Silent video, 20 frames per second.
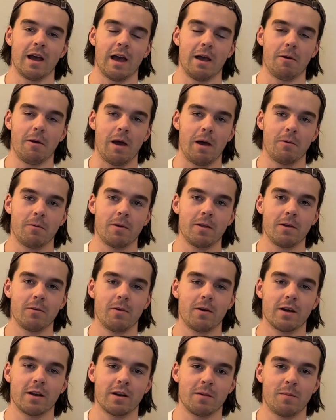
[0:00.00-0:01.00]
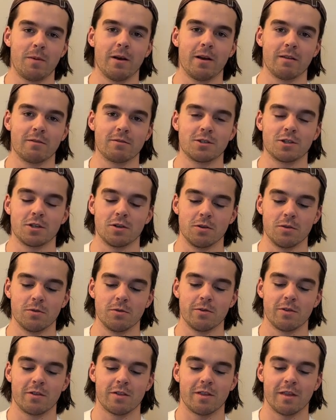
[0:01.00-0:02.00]
I really wanted a pair of
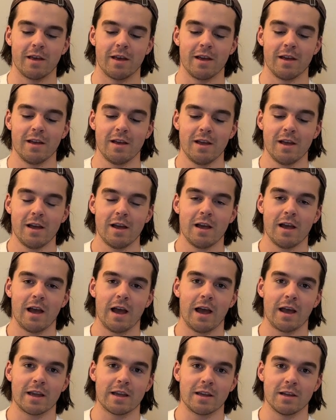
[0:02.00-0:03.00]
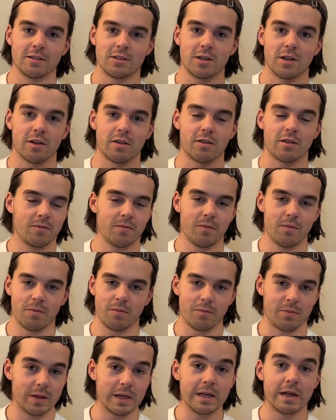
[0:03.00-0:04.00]
shoes that I could just
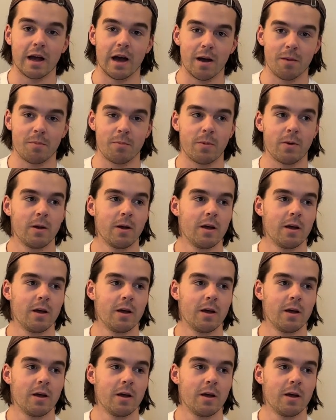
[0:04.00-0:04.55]
beat up,